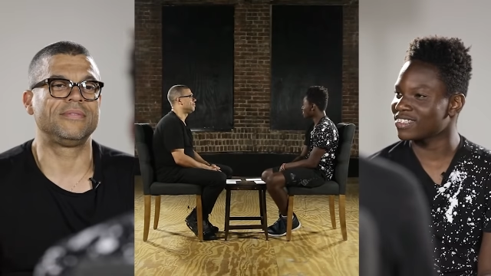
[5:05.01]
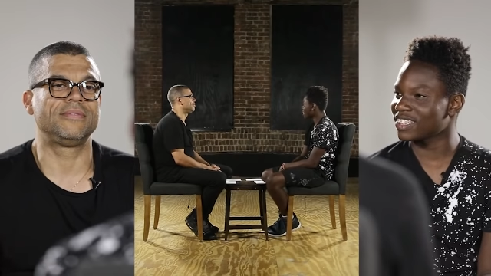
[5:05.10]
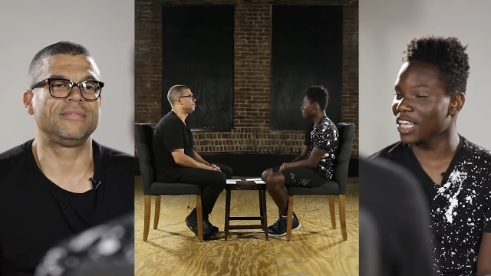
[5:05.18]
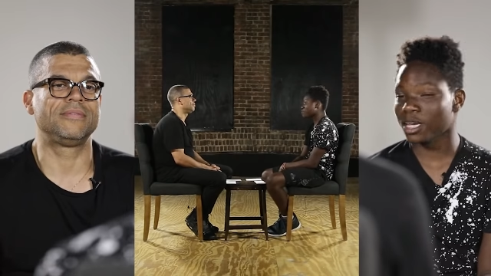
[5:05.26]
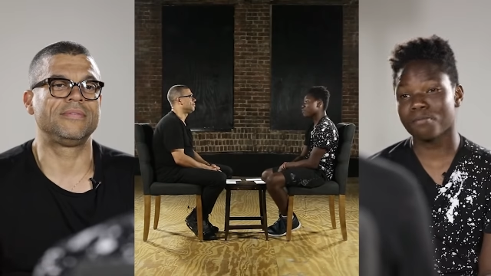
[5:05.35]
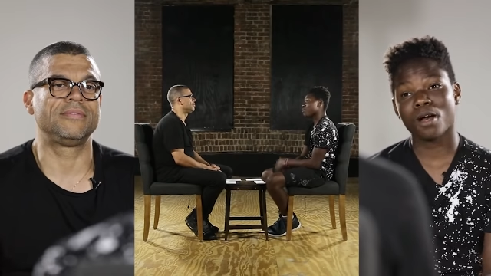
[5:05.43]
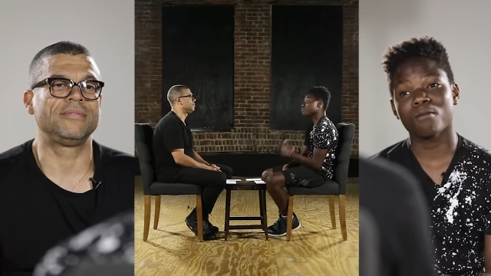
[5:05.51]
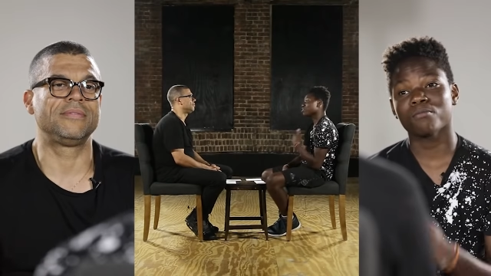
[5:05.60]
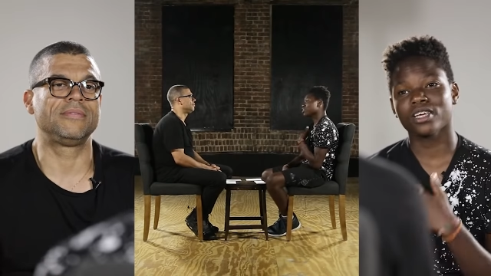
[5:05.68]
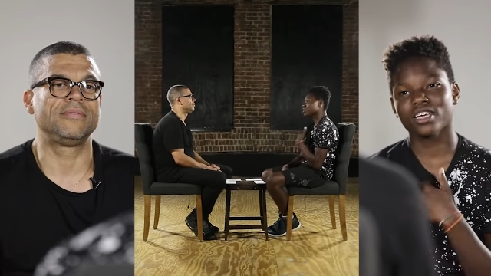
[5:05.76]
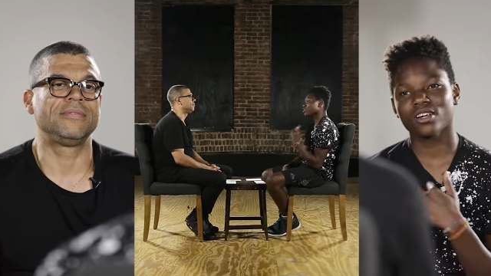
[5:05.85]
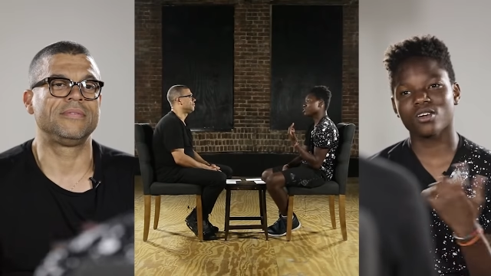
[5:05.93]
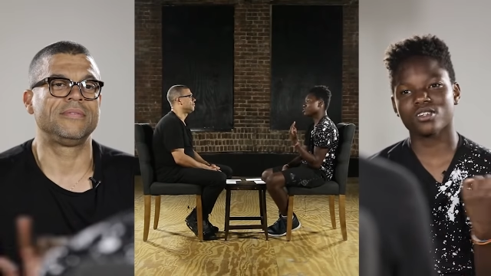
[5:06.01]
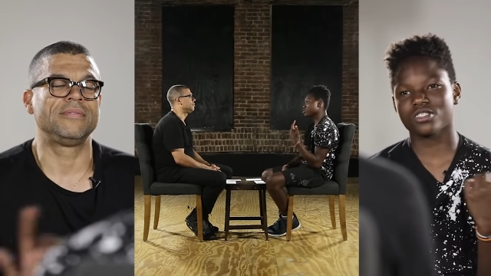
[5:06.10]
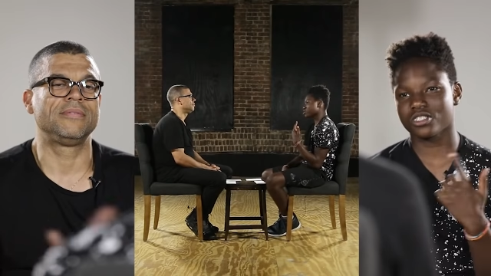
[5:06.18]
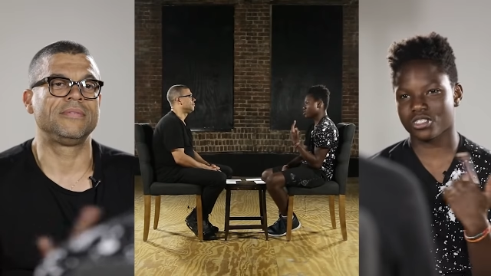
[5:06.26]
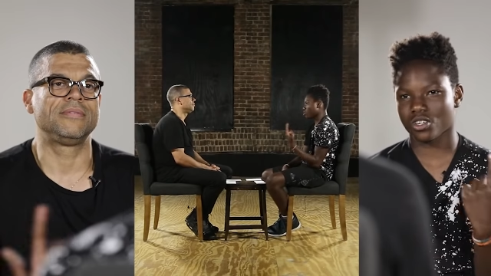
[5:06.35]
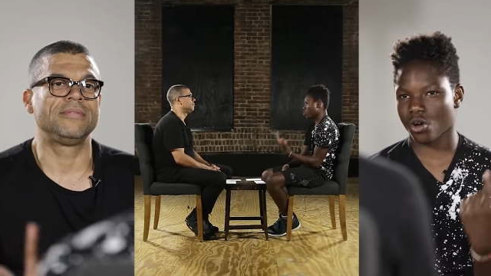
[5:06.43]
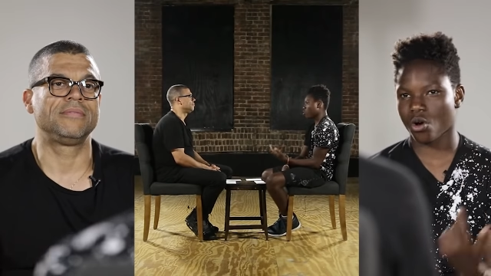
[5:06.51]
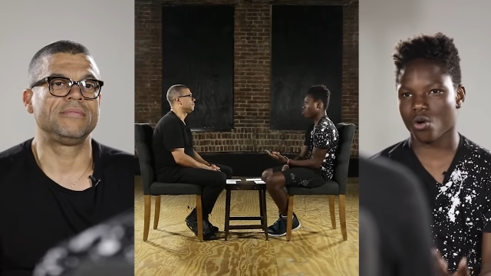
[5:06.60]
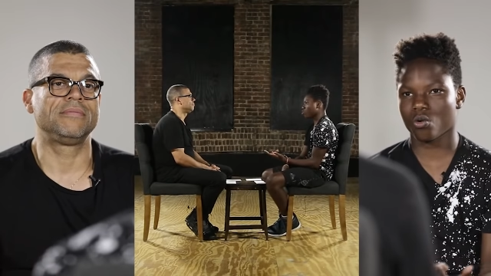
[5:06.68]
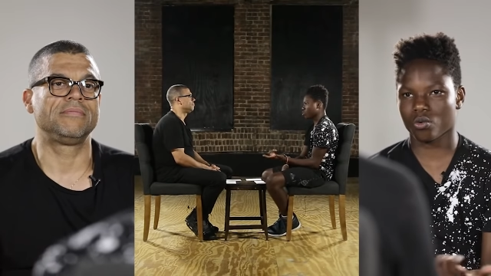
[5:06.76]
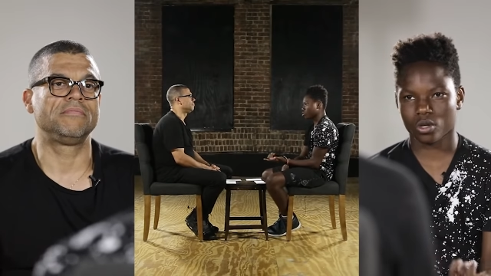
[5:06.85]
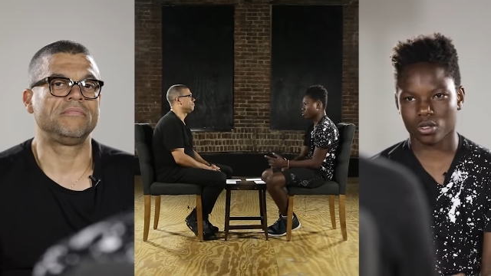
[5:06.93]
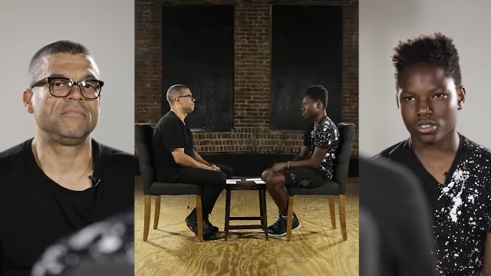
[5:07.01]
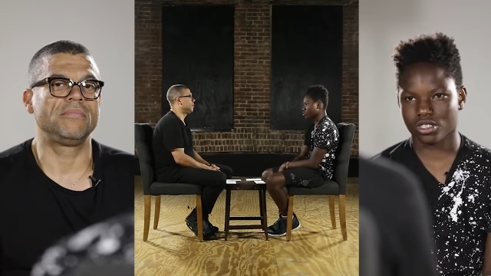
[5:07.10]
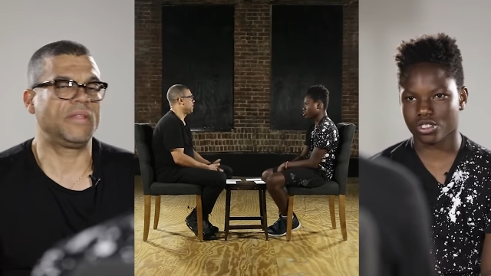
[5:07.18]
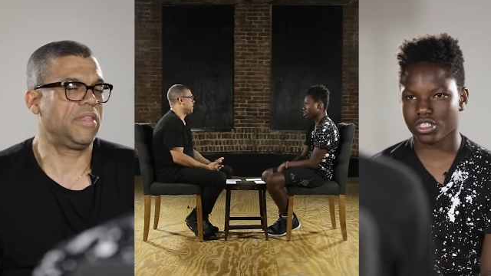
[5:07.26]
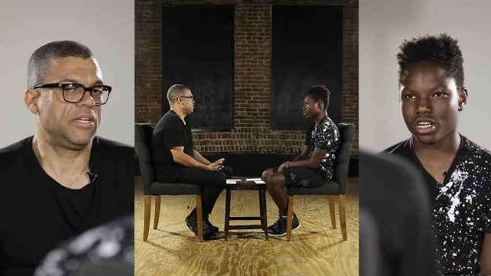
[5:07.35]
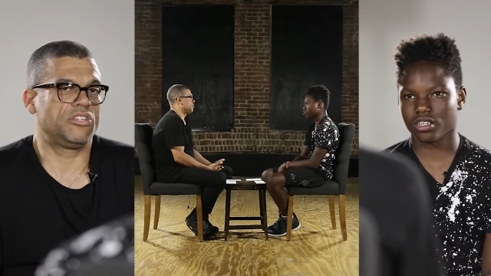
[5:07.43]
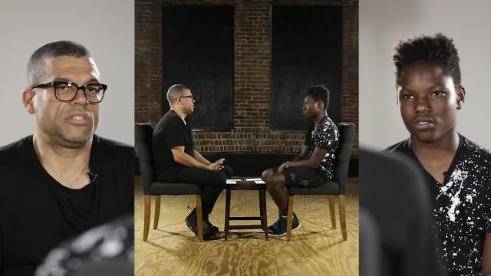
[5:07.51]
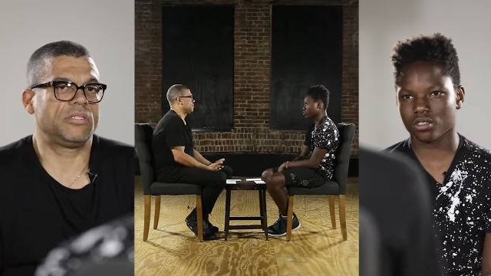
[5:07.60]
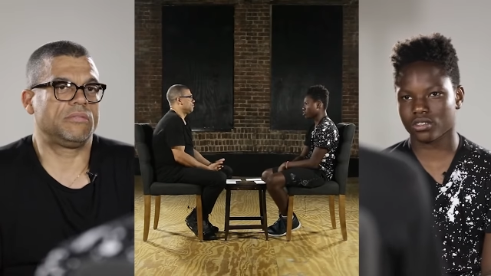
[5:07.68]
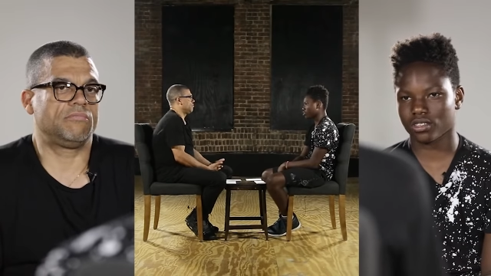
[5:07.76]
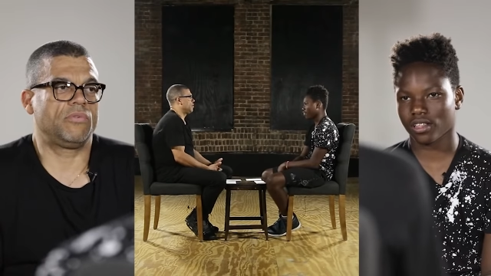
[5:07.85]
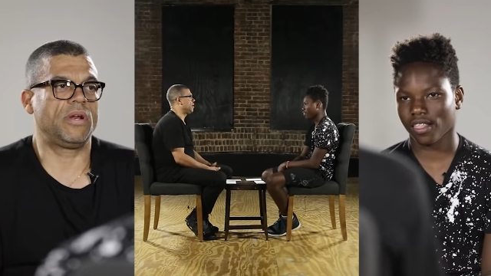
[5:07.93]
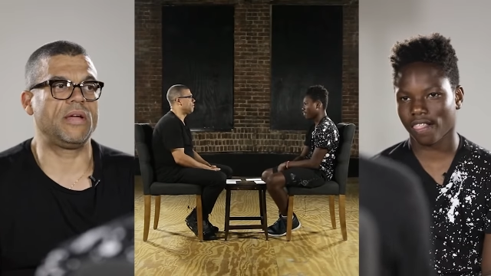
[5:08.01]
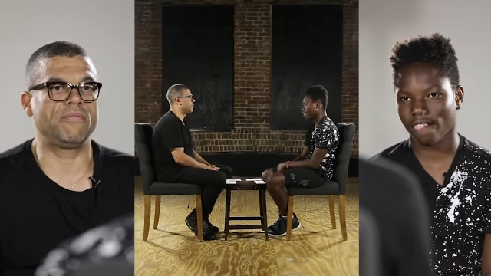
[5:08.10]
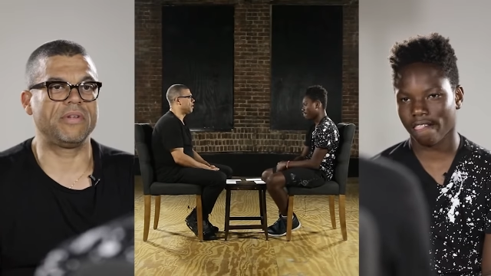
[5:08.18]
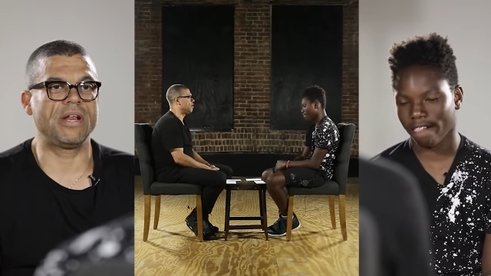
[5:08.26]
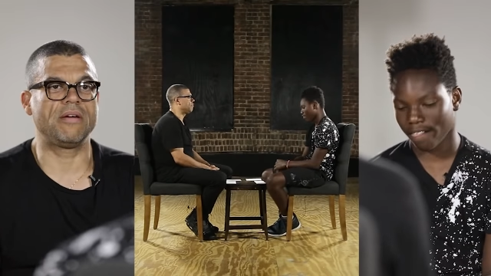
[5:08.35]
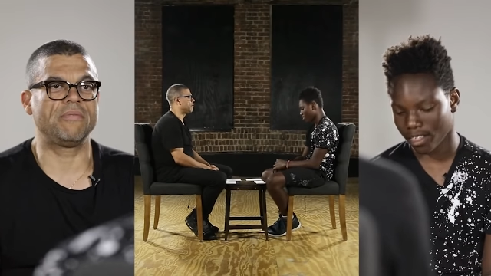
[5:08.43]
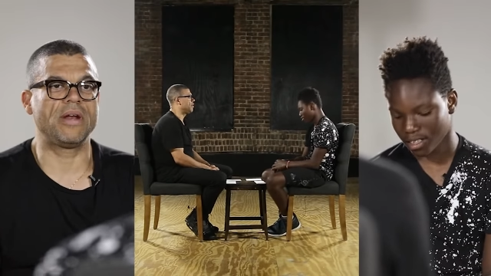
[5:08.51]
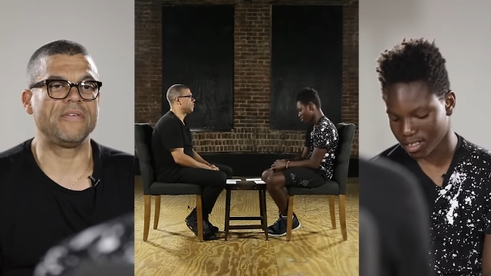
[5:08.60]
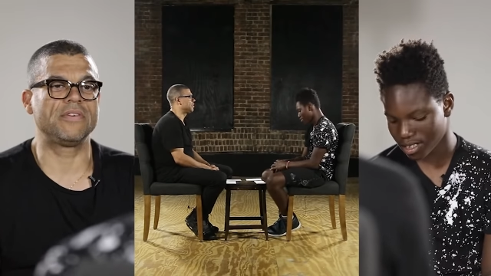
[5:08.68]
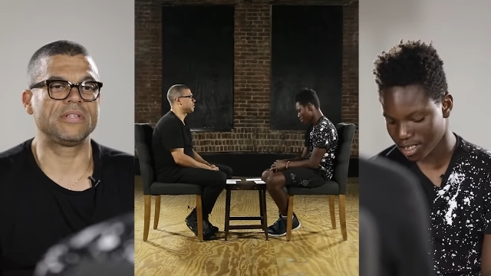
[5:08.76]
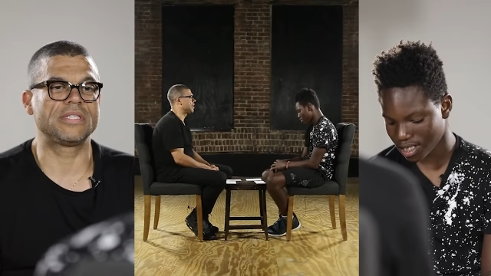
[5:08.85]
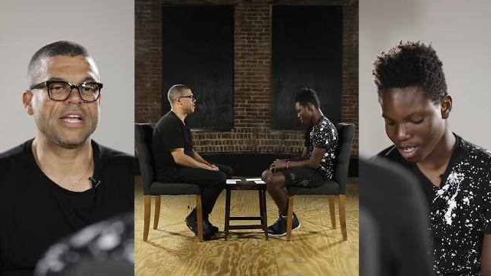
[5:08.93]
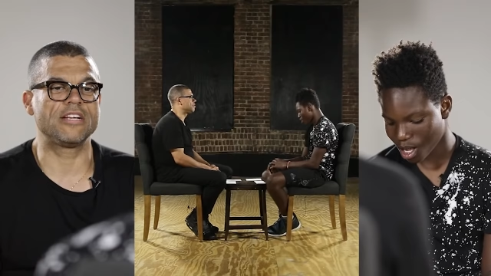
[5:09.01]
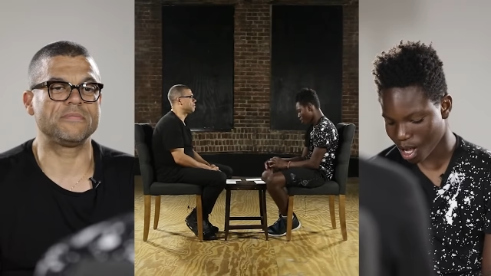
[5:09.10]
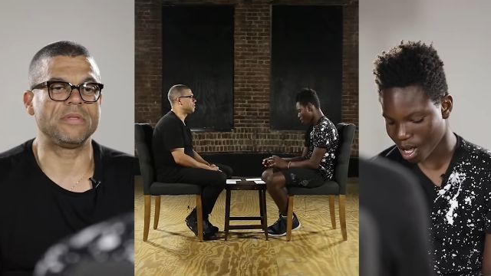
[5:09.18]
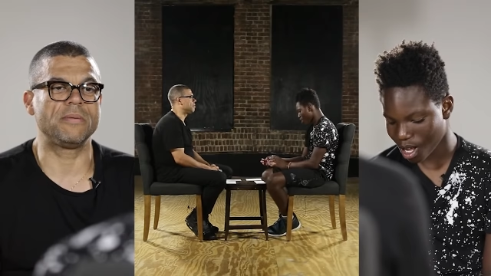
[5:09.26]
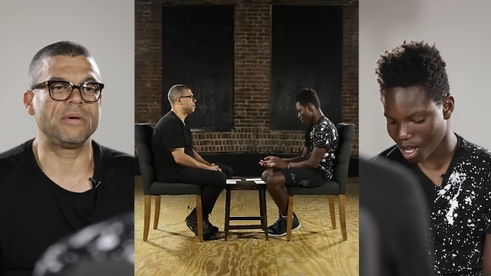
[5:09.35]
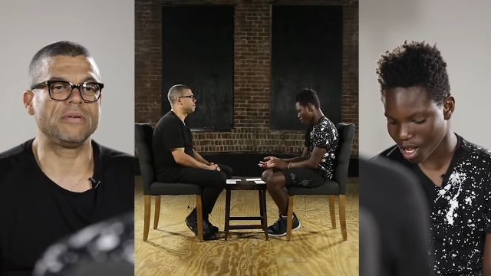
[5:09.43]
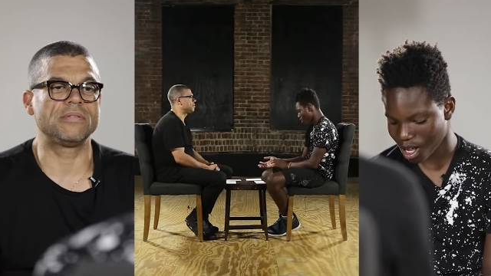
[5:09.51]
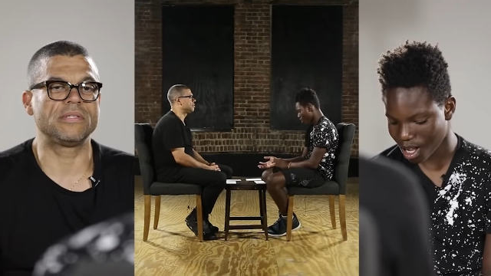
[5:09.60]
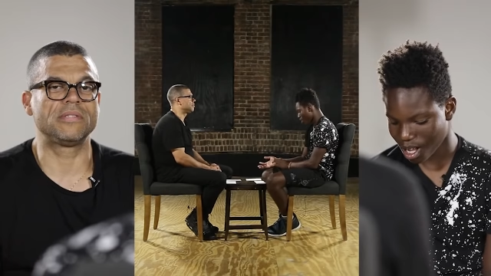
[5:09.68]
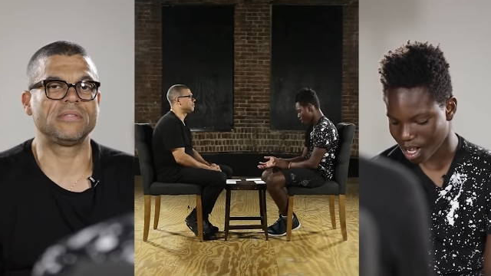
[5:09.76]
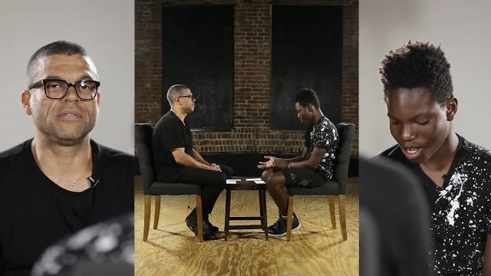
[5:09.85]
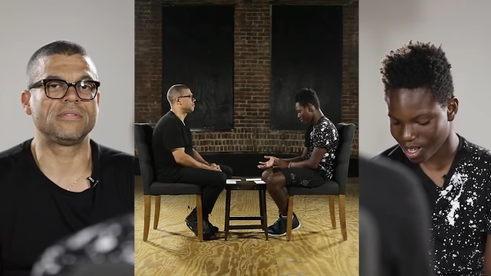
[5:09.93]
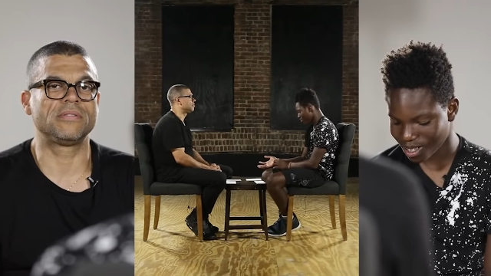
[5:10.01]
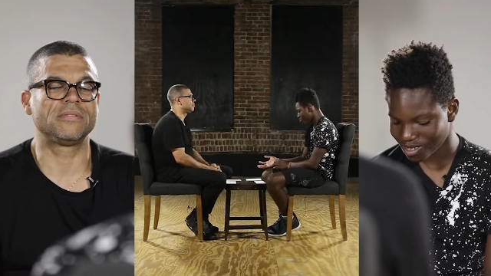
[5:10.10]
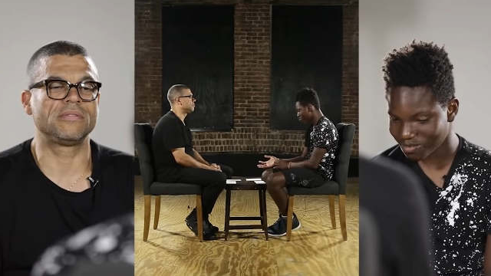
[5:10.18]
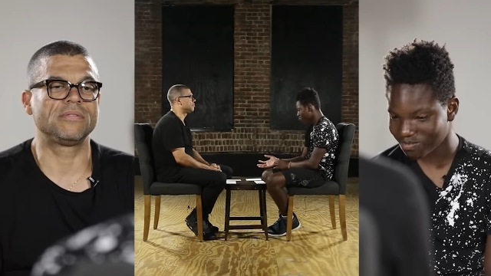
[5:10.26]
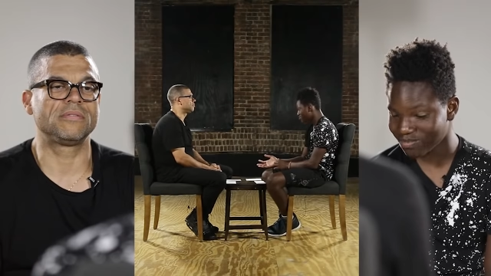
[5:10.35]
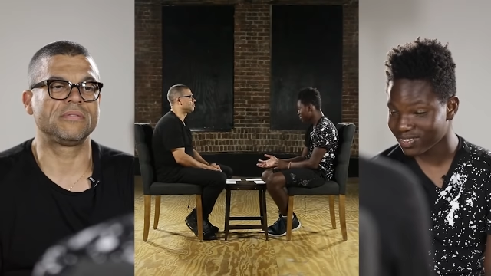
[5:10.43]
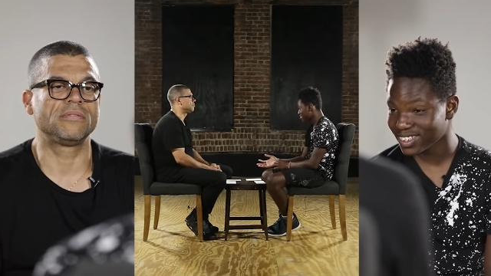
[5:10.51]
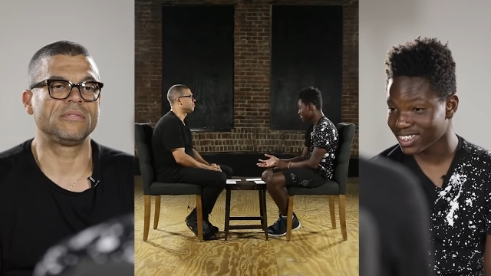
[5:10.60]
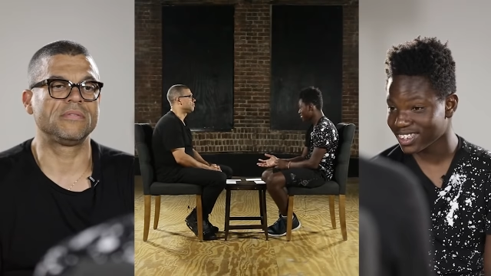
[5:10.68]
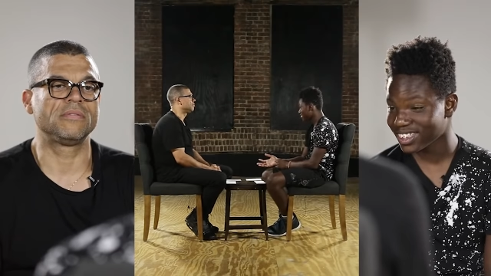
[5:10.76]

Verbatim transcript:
Speaker 1: Like about me or just the whole world in general? Just whatever, whatever scares me the most. Um,